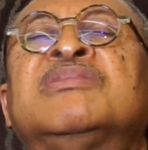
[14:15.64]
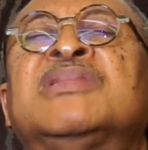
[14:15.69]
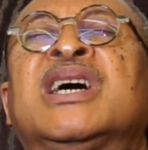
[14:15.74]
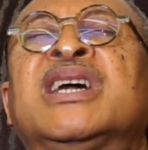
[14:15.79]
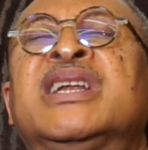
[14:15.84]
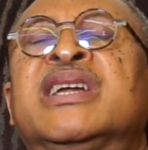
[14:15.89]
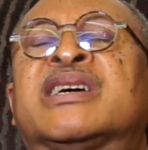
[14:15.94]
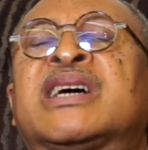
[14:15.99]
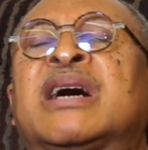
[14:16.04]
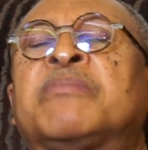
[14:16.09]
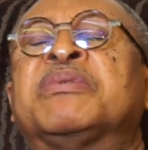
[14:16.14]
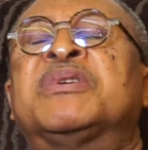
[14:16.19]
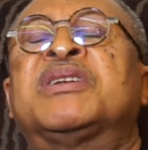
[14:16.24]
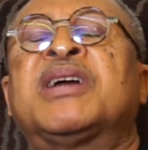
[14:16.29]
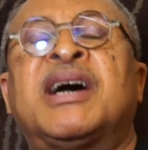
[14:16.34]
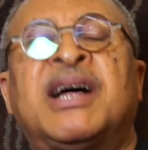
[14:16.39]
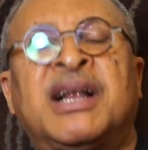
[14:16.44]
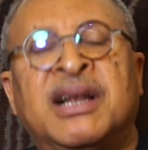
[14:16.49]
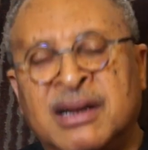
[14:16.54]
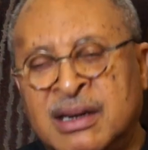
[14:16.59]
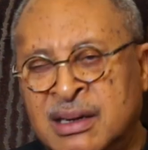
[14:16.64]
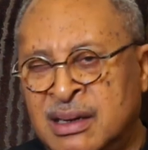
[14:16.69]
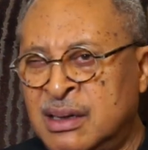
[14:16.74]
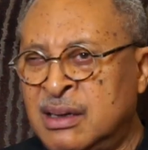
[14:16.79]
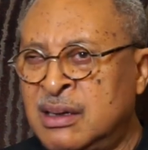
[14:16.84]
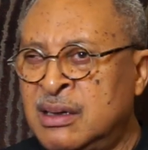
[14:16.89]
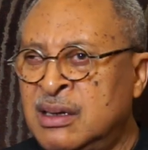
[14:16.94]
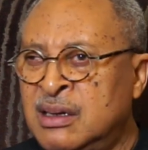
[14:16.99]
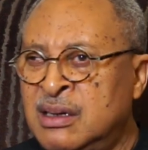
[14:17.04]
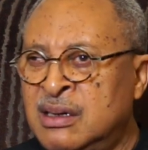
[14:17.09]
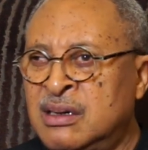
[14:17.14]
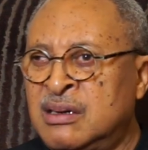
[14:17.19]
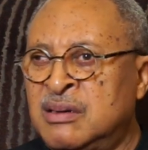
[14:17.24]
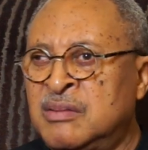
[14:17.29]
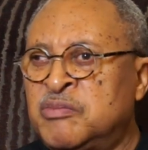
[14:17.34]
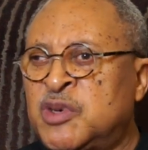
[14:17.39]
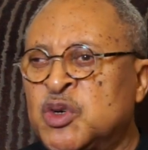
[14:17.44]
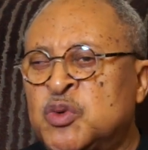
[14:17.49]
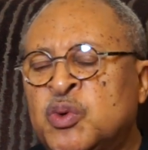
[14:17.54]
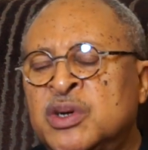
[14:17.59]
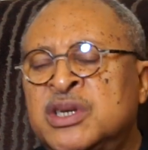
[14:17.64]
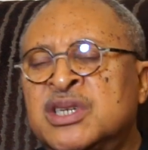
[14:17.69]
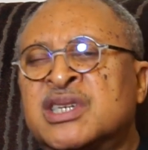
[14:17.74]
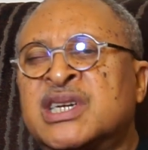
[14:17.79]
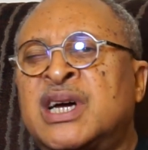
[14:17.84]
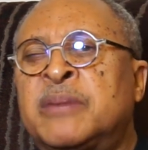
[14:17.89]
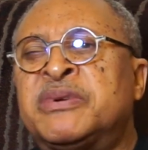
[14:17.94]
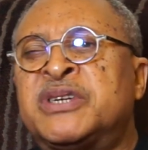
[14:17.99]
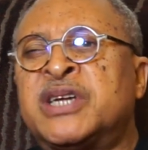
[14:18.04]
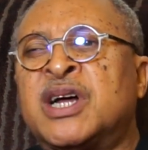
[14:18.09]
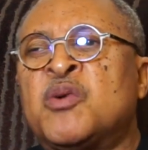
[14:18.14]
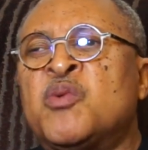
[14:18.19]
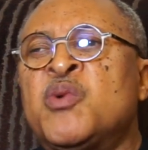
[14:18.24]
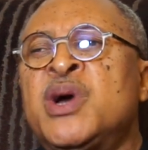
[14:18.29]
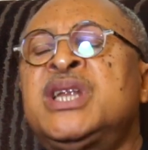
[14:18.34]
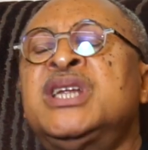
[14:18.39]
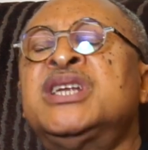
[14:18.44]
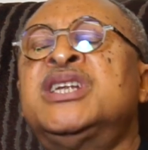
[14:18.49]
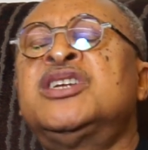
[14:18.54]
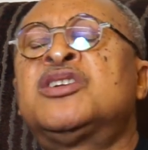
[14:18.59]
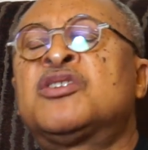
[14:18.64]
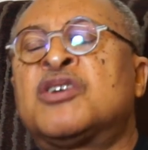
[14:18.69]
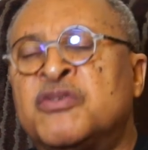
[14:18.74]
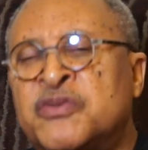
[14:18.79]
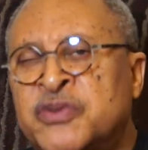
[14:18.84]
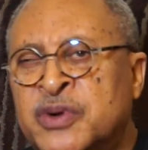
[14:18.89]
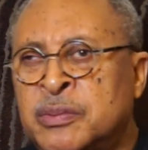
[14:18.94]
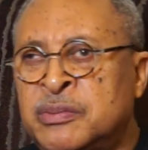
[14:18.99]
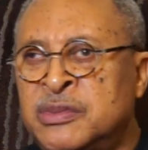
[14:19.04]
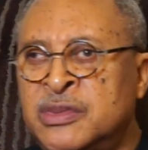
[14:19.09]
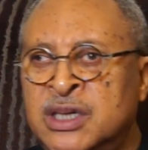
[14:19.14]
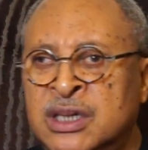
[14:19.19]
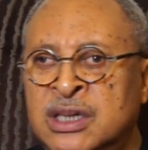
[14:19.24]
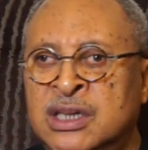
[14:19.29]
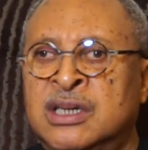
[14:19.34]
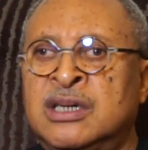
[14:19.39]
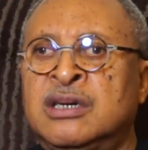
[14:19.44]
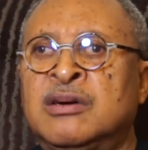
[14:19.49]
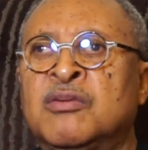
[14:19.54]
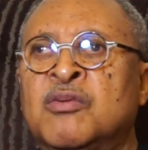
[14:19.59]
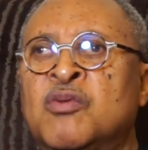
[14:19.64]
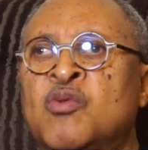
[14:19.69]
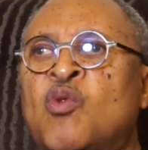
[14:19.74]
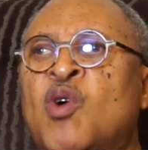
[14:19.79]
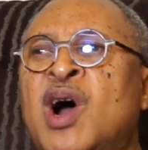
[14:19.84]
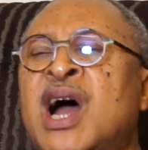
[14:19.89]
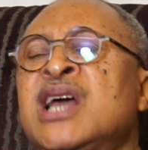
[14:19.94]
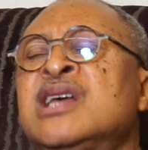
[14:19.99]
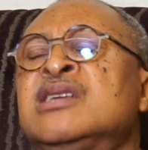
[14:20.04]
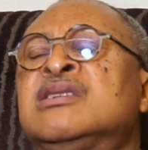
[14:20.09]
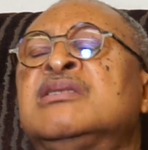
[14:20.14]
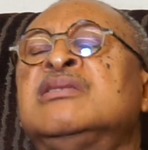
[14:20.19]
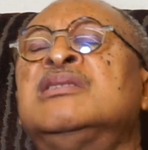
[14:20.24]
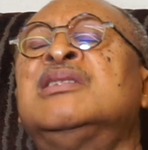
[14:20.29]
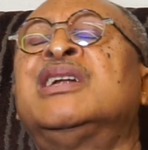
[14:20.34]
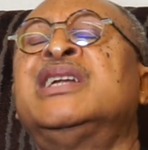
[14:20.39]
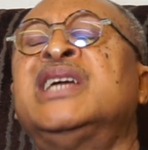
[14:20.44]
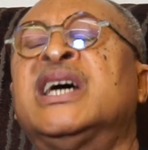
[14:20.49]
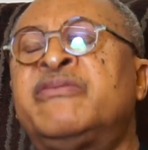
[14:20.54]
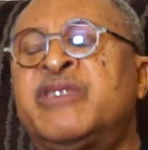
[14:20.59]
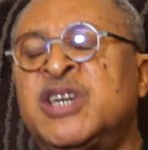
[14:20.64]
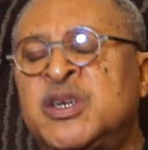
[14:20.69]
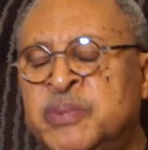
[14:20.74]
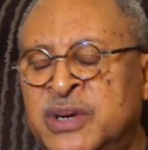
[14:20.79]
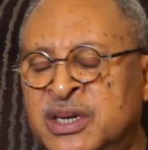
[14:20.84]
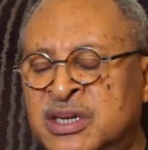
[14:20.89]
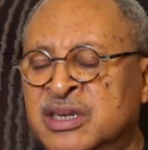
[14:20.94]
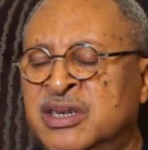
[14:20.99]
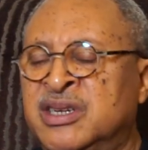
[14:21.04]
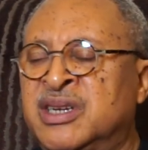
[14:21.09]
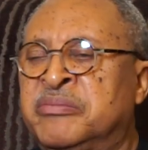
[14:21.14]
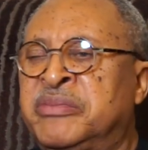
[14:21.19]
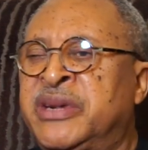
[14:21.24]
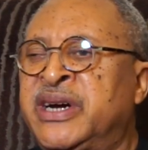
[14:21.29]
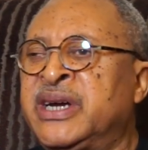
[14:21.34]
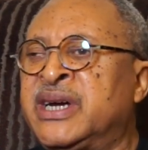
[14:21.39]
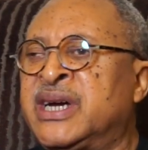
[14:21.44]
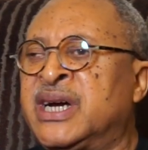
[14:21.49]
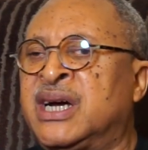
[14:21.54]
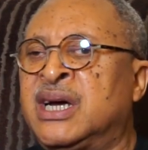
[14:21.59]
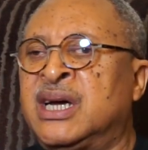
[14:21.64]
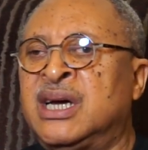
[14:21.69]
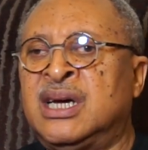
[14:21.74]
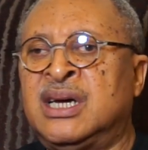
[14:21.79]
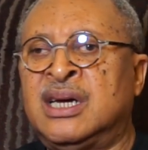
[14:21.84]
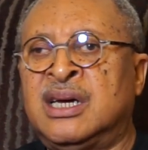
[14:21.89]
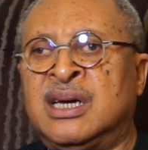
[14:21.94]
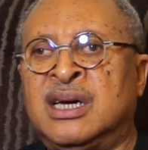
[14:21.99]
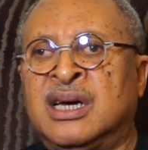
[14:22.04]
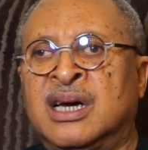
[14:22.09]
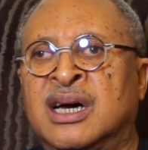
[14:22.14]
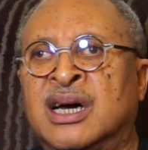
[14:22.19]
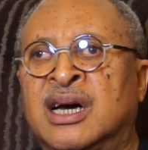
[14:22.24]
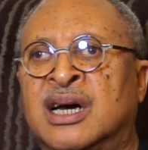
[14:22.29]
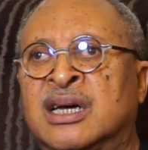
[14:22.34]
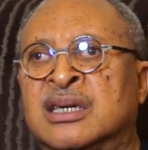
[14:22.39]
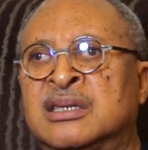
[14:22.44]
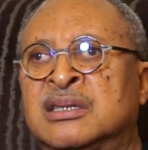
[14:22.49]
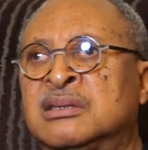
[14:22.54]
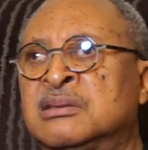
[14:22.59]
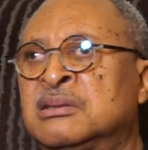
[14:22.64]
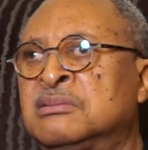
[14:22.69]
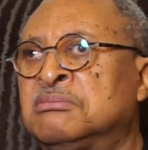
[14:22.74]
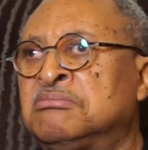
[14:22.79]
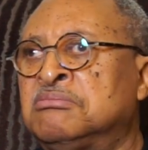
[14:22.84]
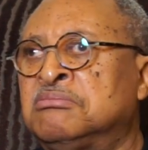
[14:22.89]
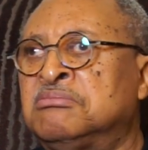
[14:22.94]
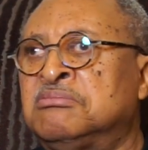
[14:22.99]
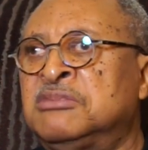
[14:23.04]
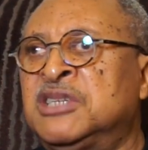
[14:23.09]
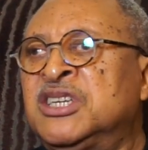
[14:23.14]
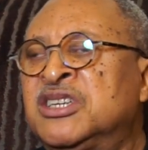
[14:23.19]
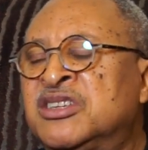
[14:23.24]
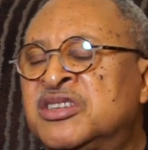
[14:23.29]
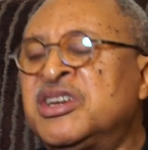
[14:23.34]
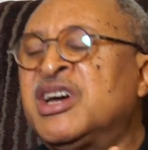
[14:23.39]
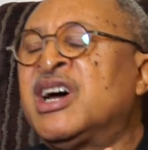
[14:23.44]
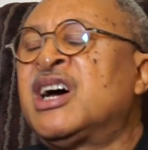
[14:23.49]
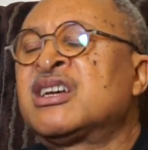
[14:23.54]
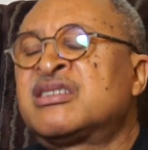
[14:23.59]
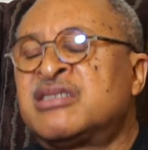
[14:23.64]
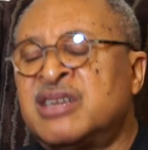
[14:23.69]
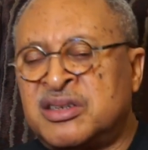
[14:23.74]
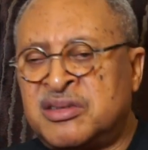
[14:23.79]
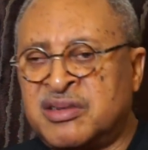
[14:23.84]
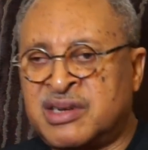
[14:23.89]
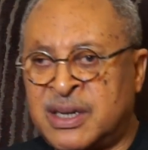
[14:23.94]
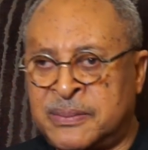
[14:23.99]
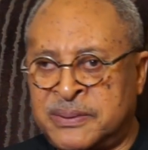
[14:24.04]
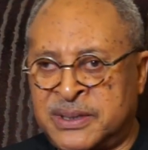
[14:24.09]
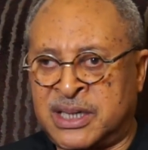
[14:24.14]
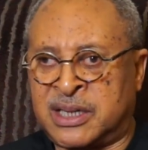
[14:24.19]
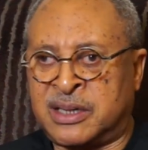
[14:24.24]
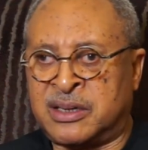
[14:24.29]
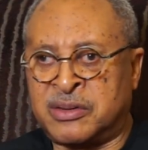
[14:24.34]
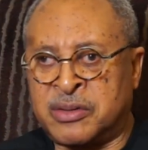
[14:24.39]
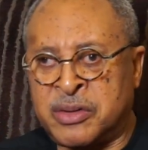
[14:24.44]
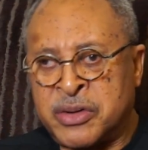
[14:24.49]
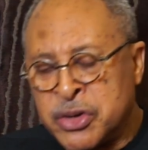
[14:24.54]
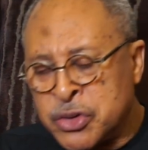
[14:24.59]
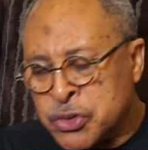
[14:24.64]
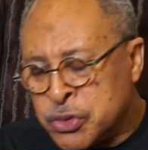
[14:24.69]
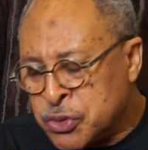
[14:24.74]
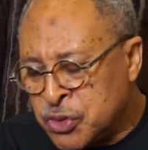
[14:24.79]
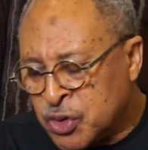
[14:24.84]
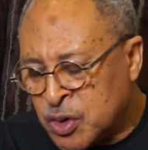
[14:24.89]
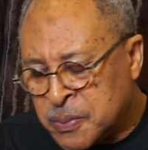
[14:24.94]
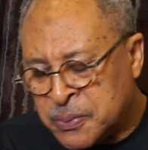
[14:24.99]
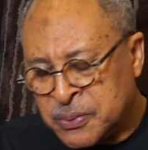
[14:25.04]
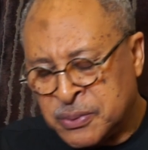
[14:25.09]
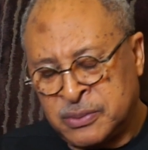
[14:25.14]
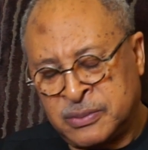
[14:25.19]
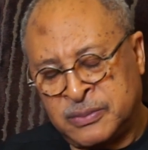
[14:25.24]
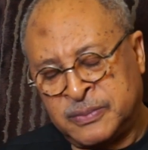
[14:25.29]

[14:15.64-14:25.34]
any capital. But what is capital? Where did it come from? Why is it that the average person in America has easier access to capital, or in Europe?